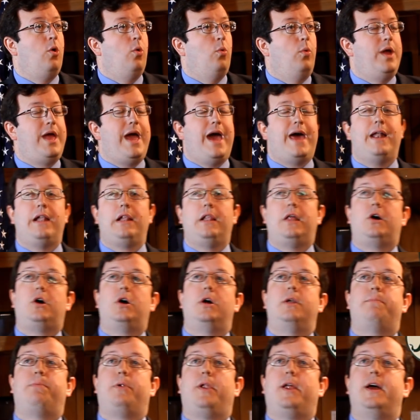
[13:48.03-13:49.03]
We had a
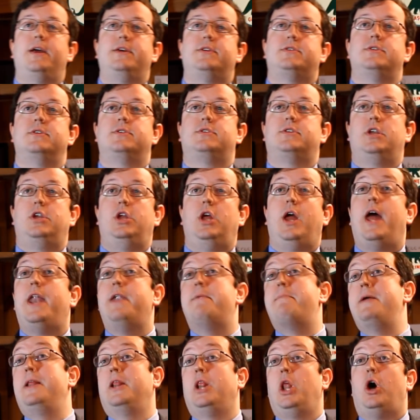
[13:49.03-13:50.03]
law in place that said you had
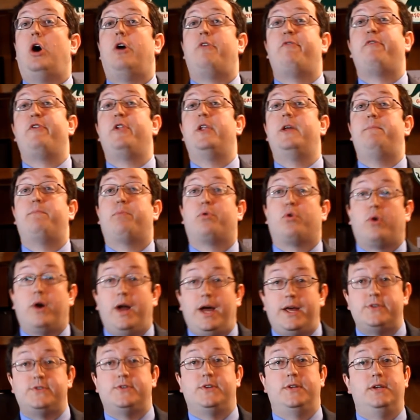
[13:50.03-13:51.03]
to be lawfully
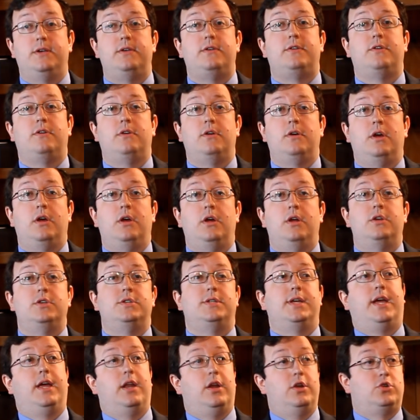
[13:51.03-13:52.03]
present
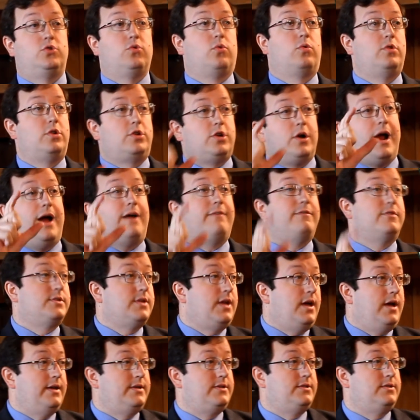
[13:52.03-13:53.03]
to get a Georgia driver's
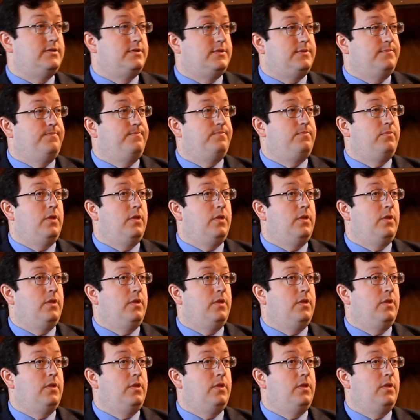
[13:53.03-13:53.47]
license.